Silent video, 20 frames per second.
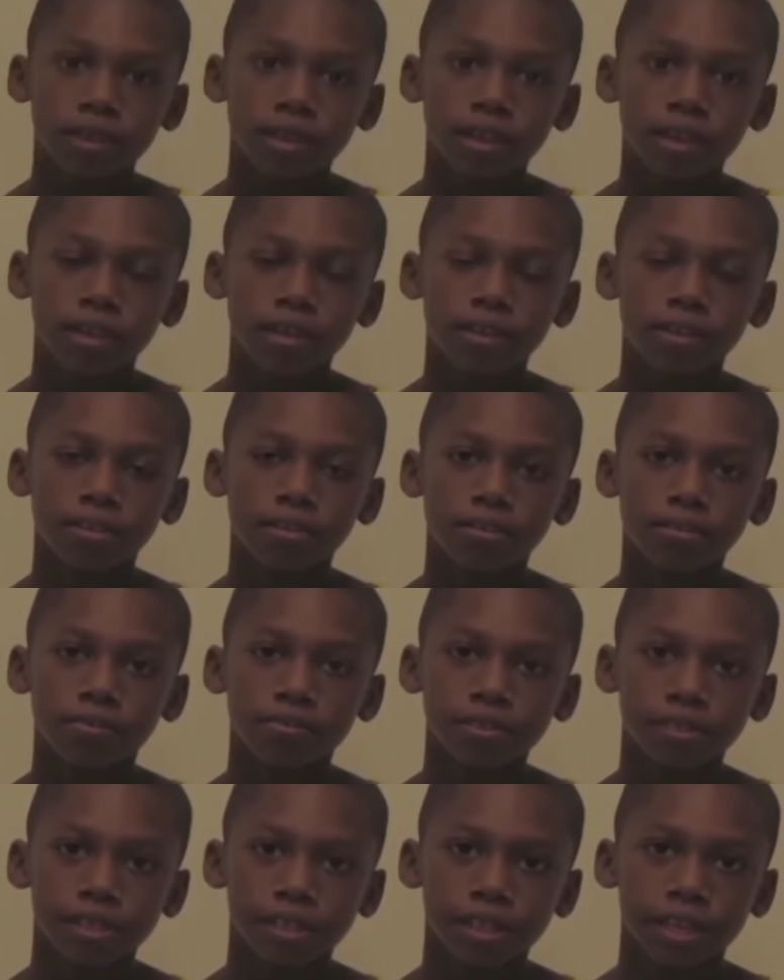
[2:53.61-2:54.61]
How do you know if
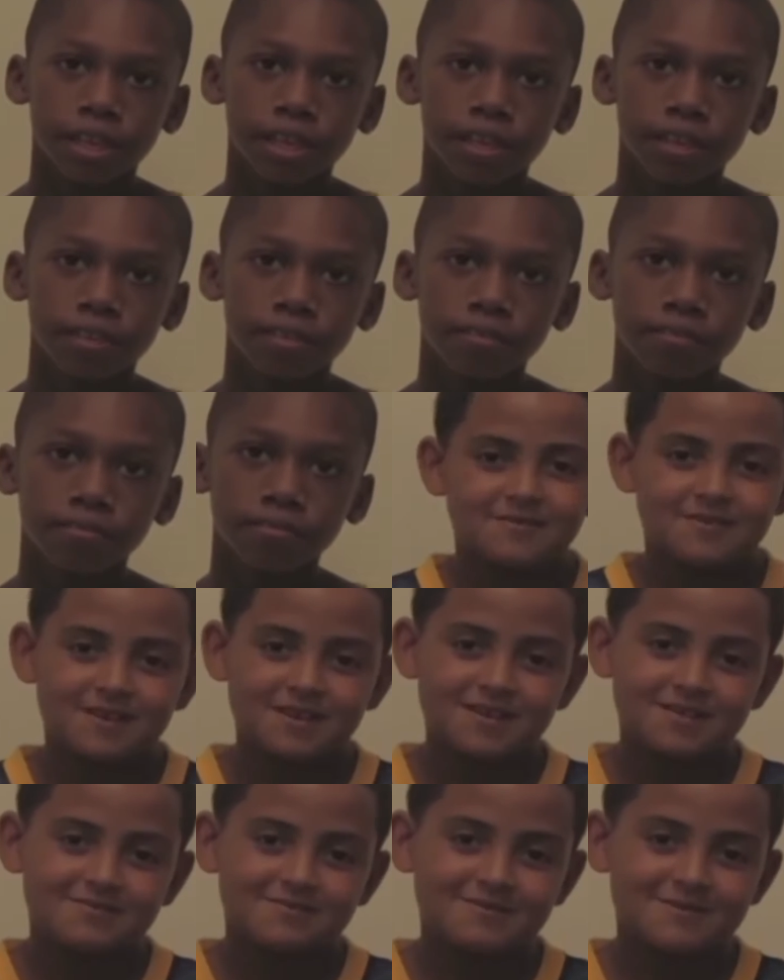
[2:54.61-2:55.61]
you're gay? Why
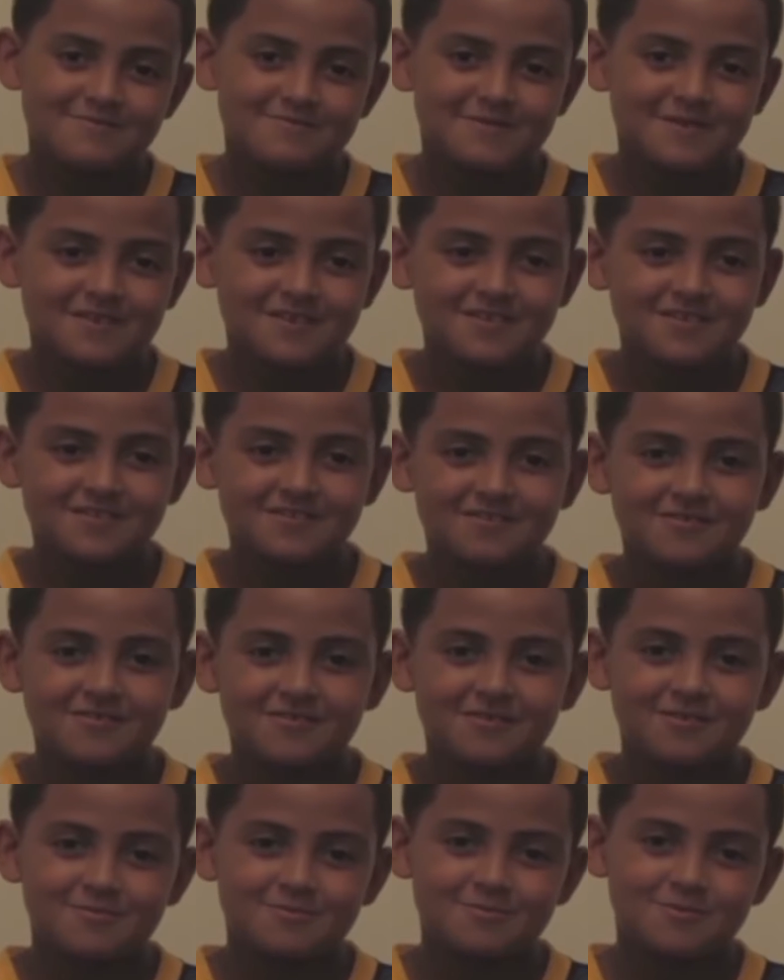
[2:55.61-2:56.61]
does my penis grow
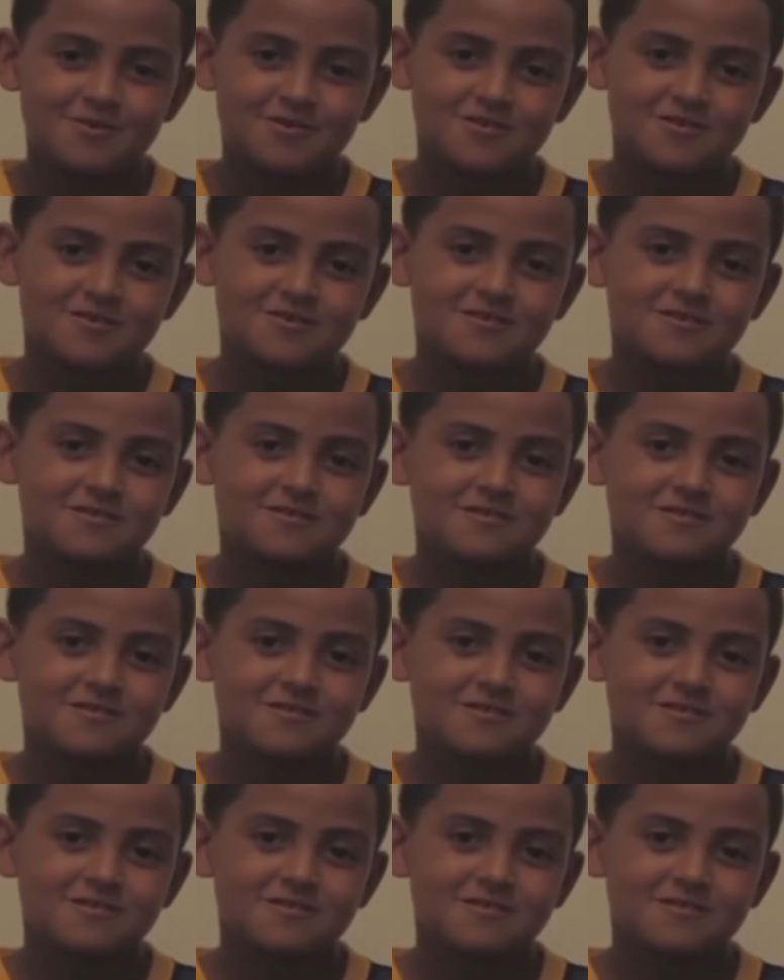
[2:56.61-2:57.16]
in the morning?